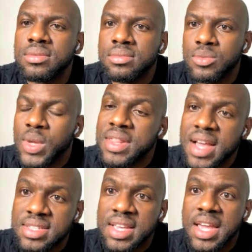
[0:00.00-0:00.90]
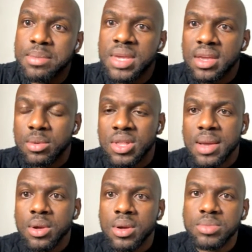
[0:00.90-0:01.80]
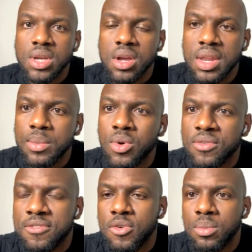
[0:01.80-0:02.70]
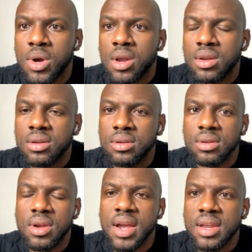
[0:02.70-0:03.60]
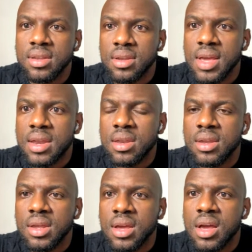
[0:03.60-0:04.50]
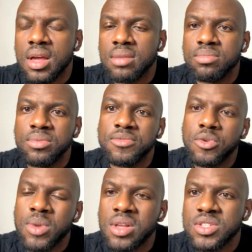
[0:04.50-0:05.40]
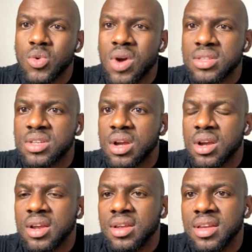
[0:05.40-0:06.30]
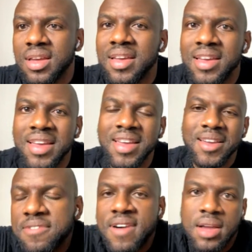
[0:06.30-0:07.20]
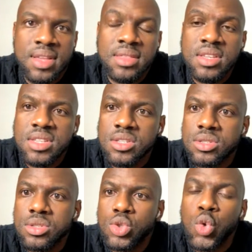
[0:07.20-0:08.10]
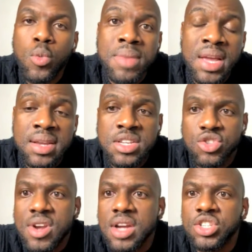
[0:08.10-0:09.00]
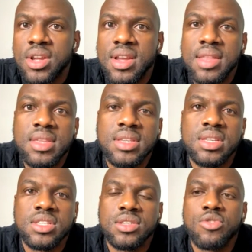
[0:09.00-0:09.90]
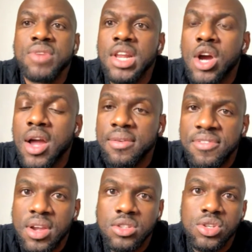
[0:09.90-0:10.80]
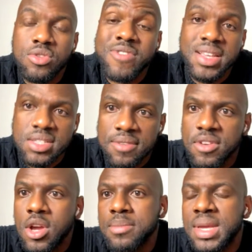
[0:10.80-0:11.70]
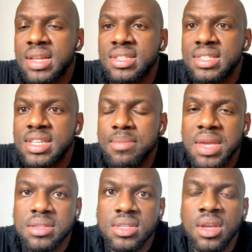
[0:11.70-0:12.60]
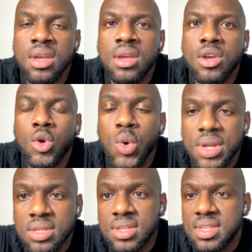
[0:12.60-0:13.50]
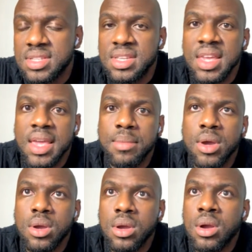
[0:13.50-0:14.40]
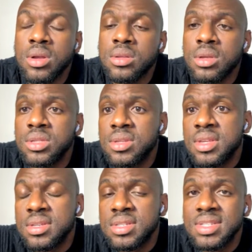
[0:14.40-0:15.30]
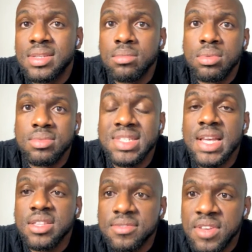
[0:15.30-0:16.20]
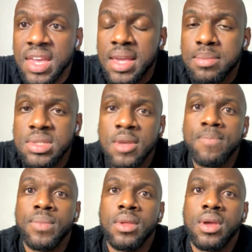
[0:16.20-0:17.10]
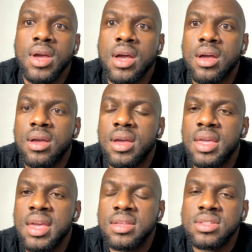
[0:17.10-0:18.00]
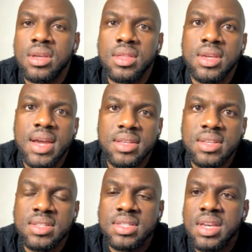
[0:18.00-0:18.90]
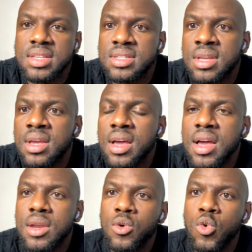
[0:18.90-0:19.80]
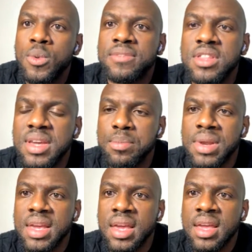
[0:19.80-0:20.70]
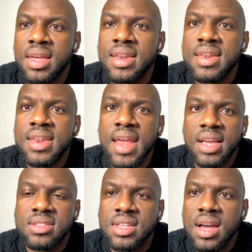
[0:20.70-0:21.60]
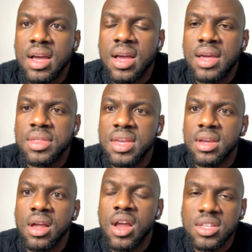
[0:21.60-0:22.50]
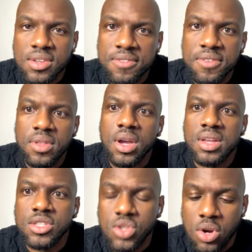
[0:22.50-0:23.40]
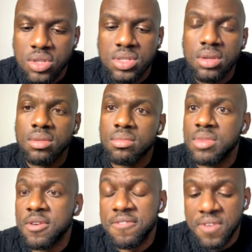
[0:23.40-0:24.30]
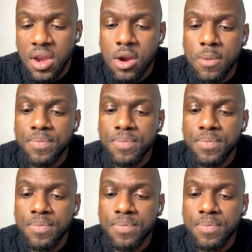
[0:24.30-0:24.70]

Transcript: Well, that's NBA, but I'm talking about football. All right. And football squads are the fact that this is too big a distraction, and this is really unfair to the rest of Leon Bailey's teammates going into this game or into this set of games against the United States and whomever they play next. I think a lot of the concerns, they're fair.